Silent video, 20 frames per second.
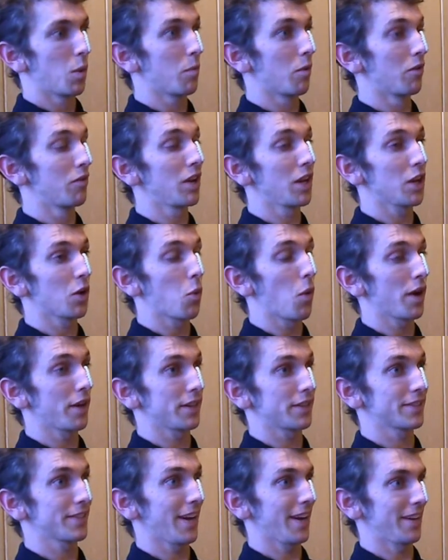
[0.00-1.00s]
We were really
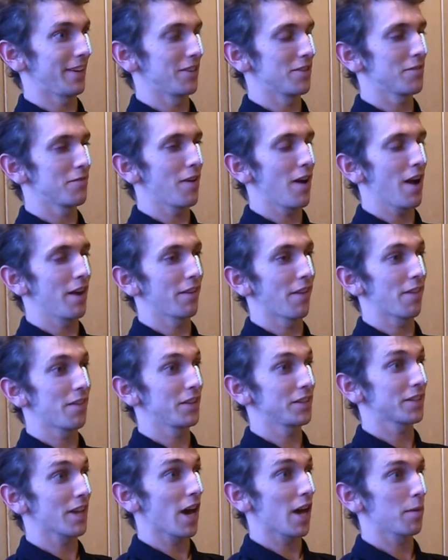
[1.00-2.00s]
quite excited to find
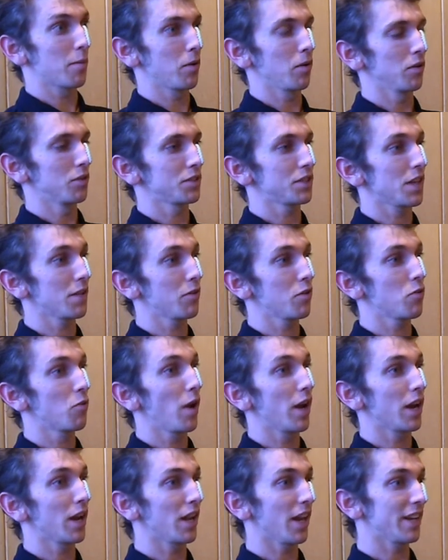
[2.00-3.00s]
that these caterpillars
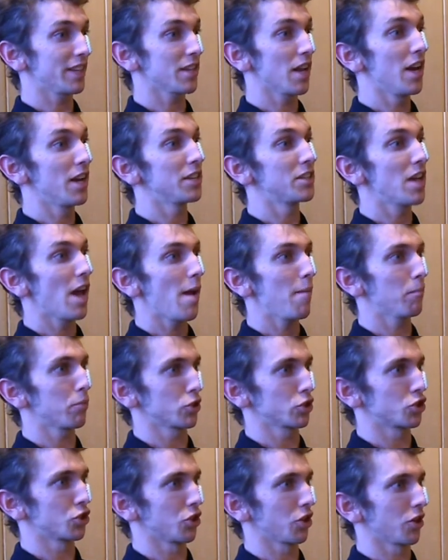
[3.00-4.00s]
even regulate
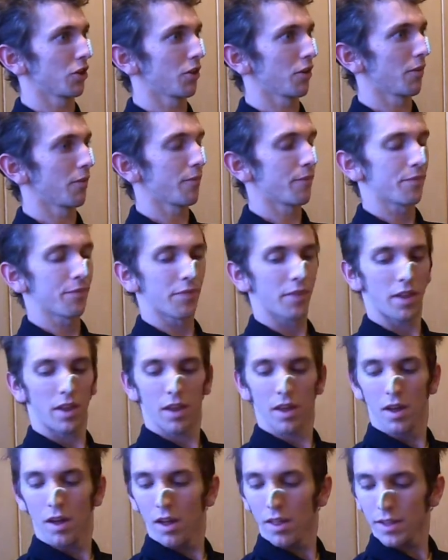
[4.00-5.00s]
temperature.
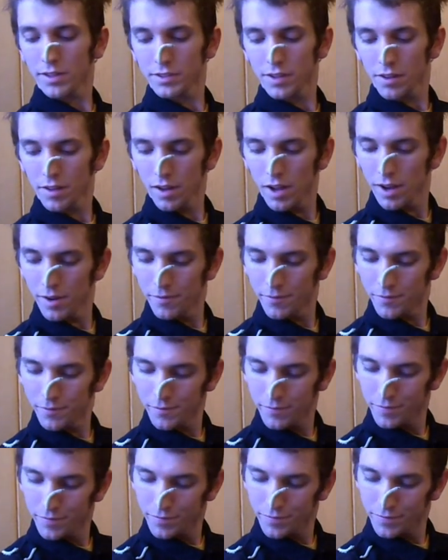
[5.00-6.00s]
That's not the line.